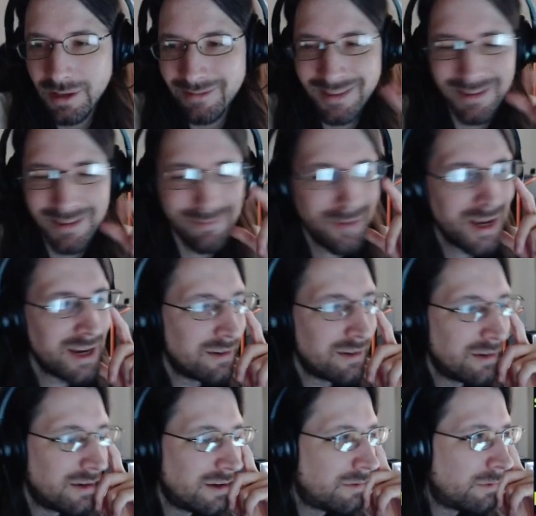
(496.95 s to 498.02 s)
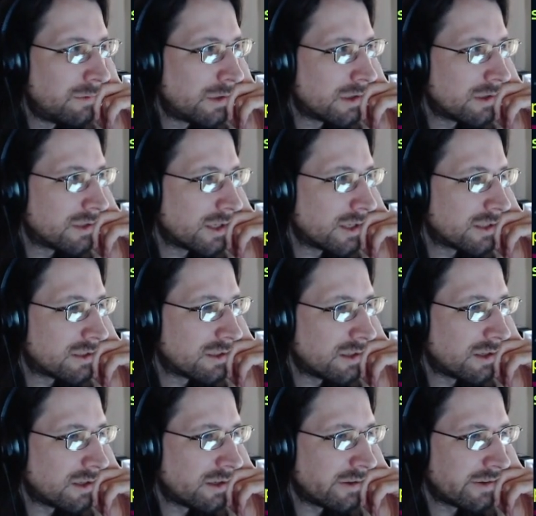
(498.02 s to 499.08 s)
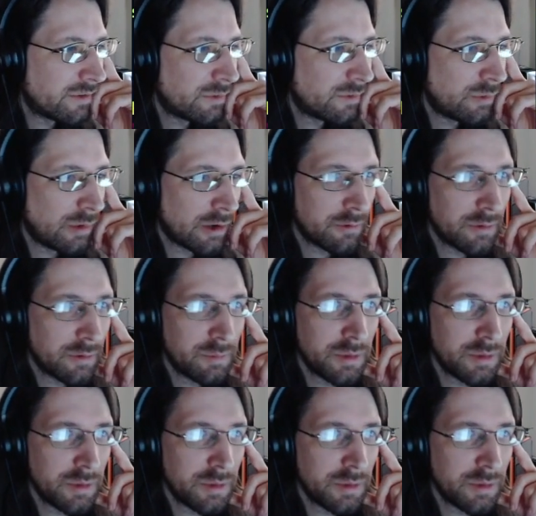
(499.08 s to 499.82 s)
in the main, because that's uh, where we've been